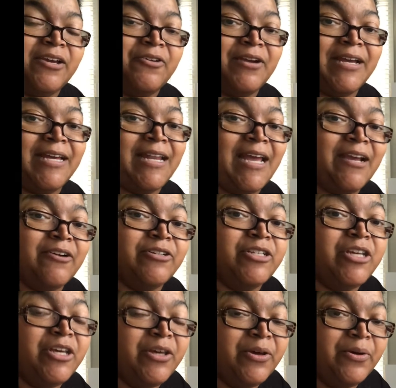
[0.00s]
Cricut Air
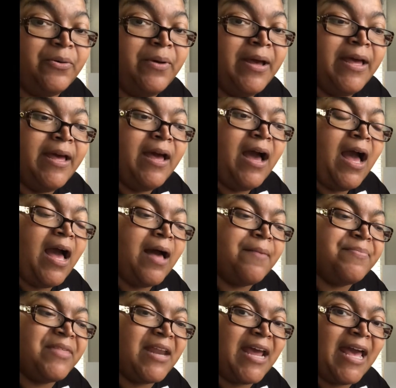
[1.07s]
2
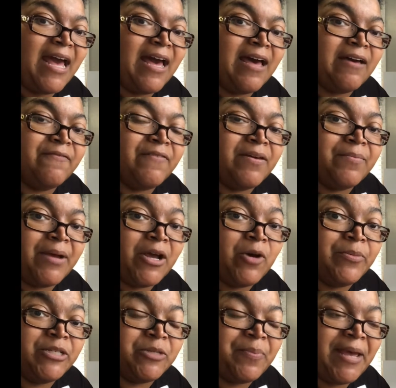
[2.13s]
that I have at my home
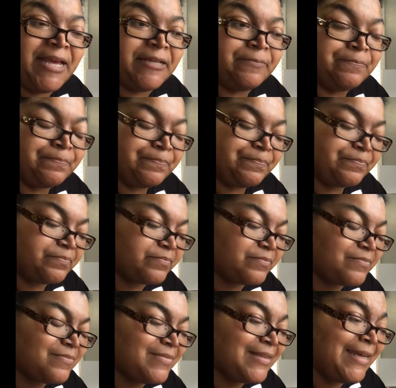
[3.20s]
in Japan.
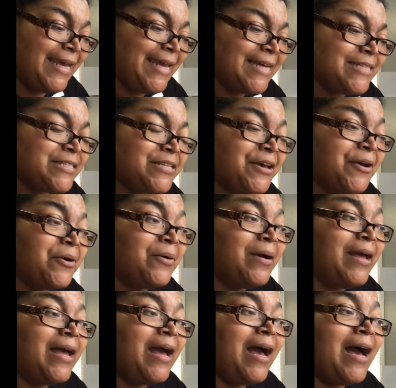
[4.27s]
And so,
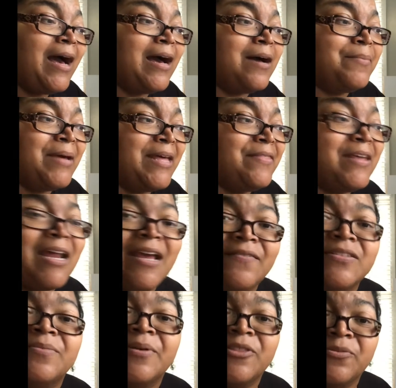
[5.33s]
and then I have
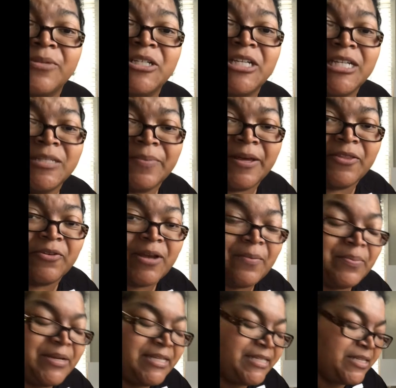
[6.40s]
some other machines by other
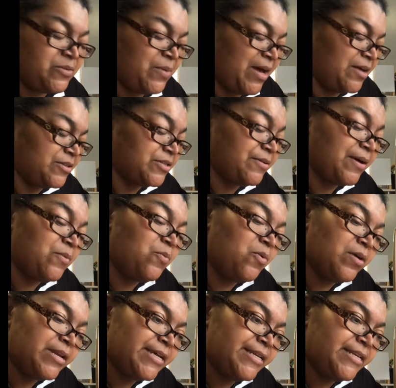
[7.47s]
companies as well. So I
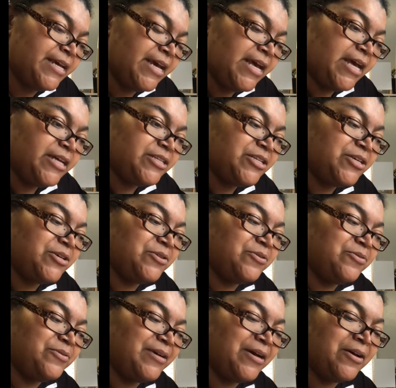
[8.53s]
wanted
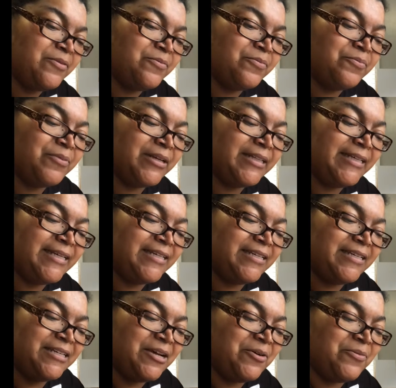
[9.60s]
to really,
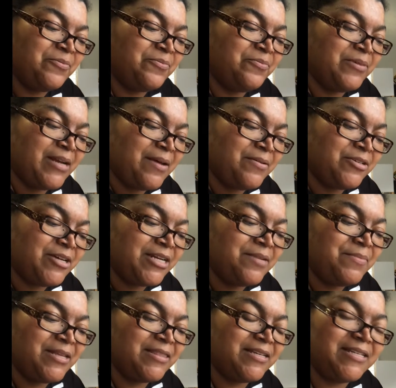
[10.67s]
when I tried to
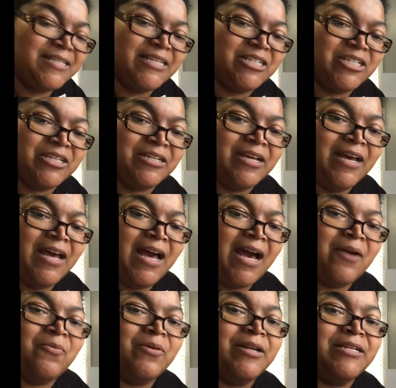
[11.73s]
make the decision,
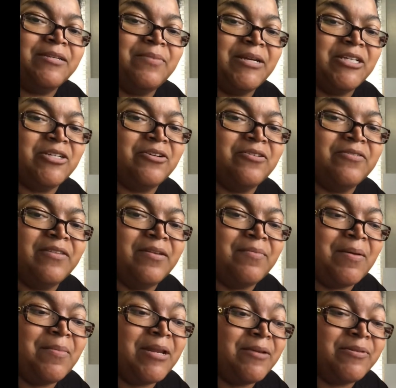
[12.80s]
I wanted to make sure that
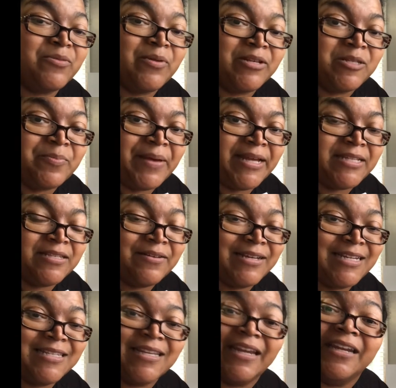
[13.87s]
my money was well spent. So I
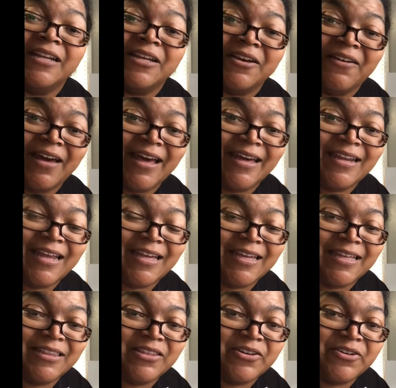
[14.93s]
decided to go ahead and
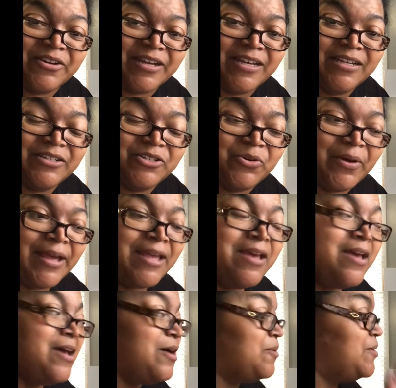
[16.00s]
get the Cricut Joy,
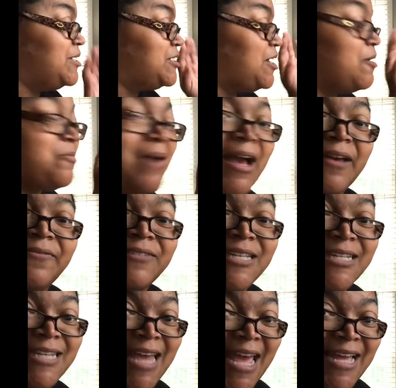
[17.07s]
which arrived
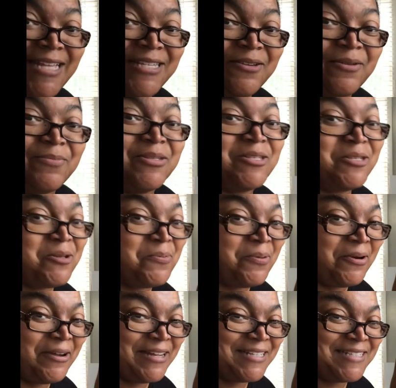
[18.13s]
today. So I'm
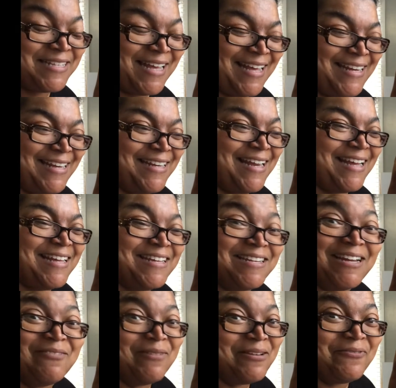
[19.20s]
super excited. I could
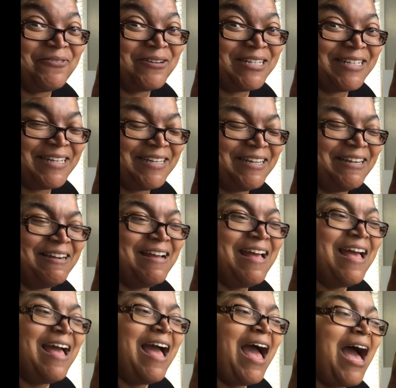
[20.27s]
not wait for it to get here.
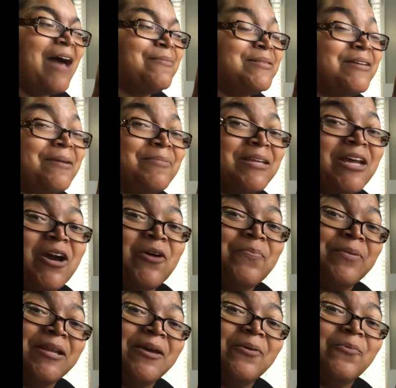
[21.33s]
So I'm going to
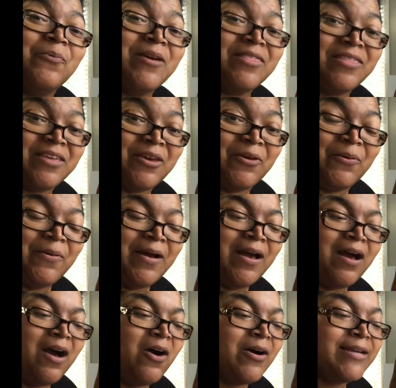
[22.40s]
open it with you
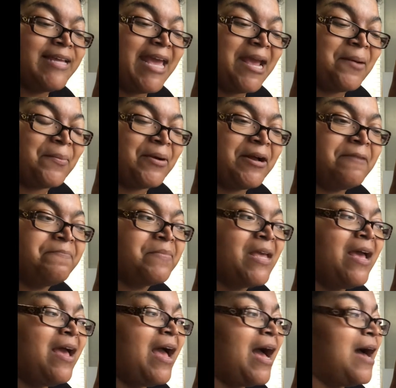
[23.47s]
on camera.
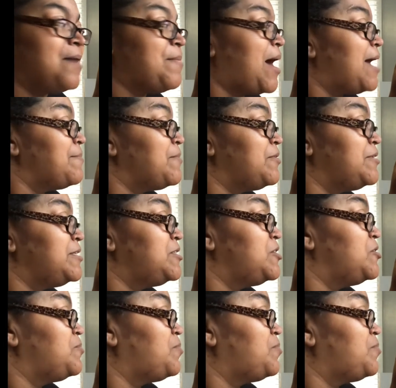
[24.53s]
I'm going to